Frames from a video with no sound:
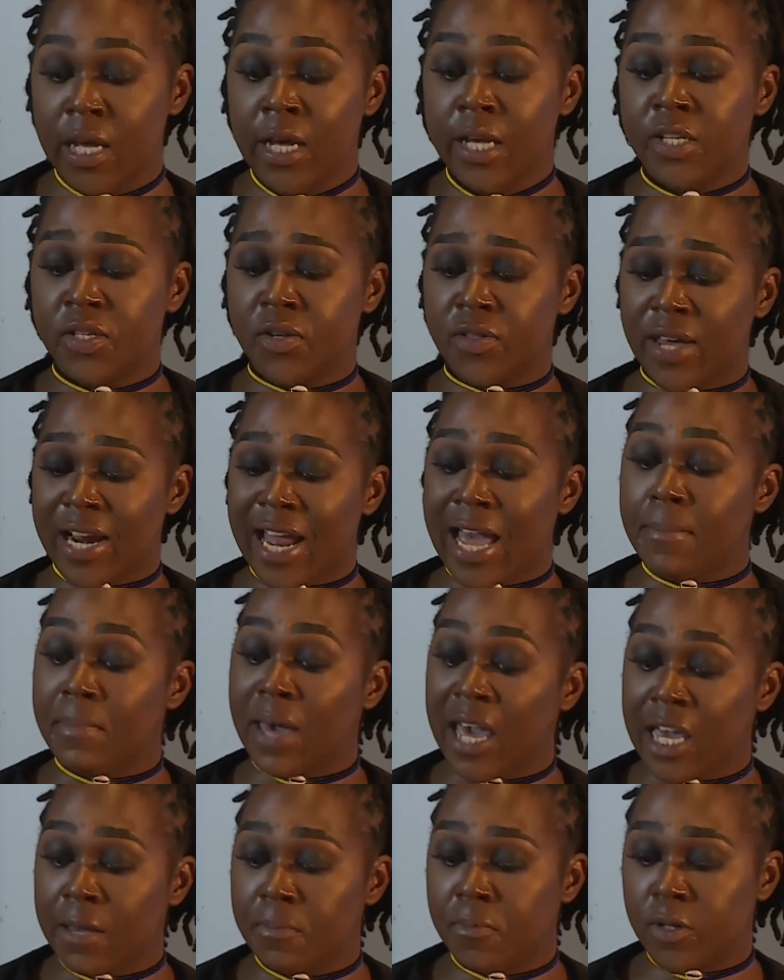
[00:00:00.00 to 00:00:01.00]
so that I am
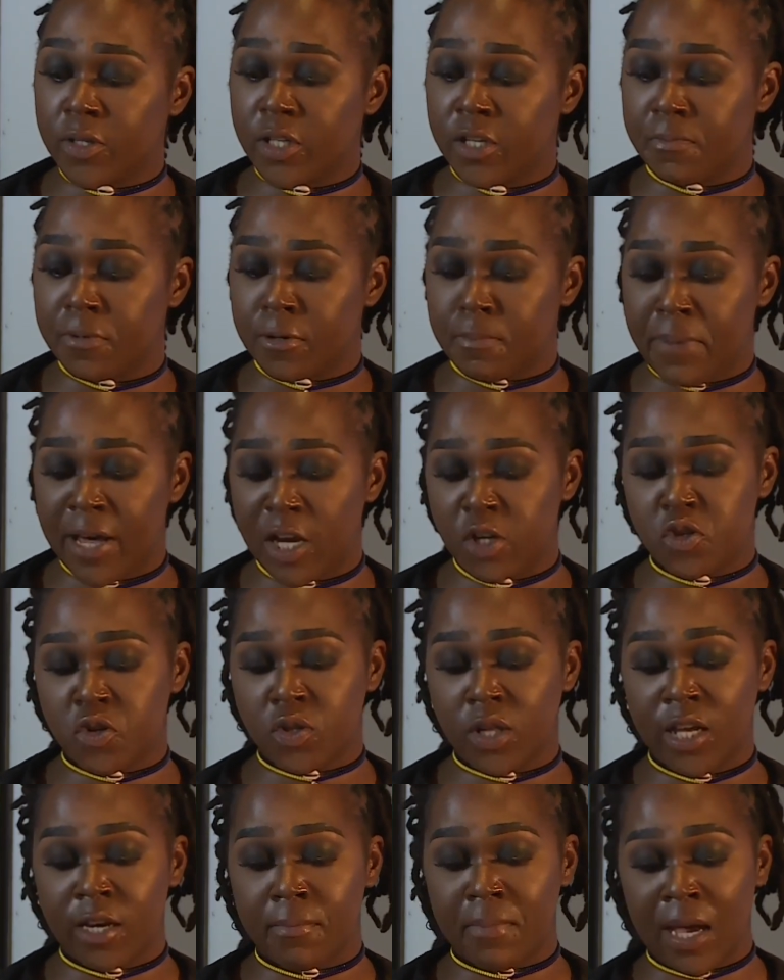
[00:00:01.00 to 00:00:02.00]
able to put
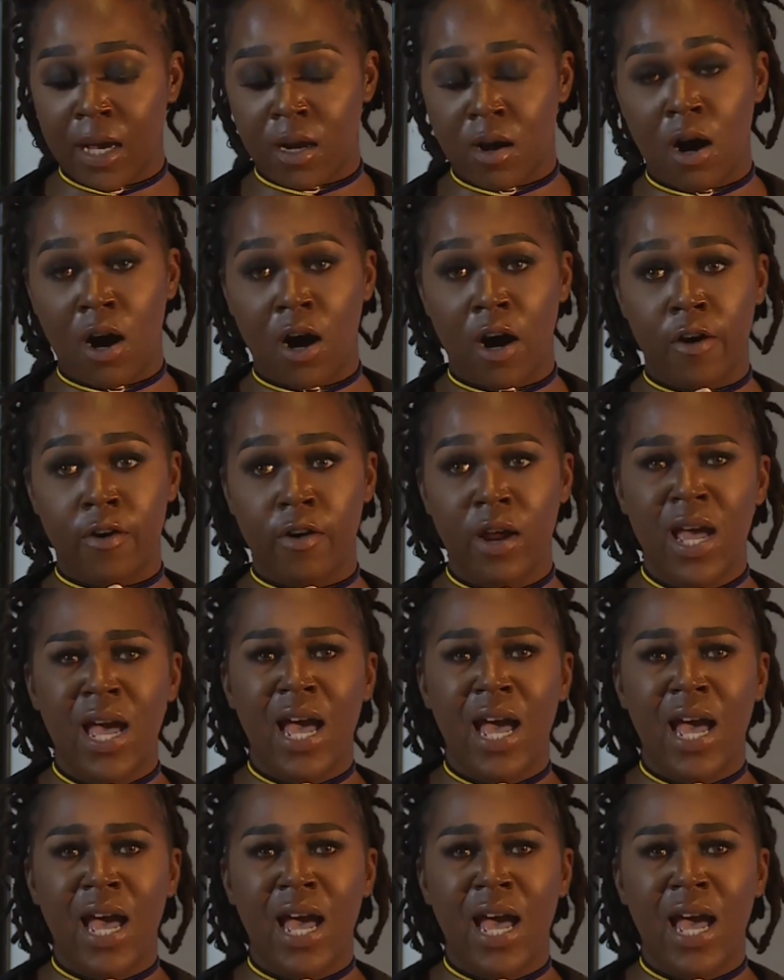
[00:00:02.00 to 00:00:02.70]
petrol in my car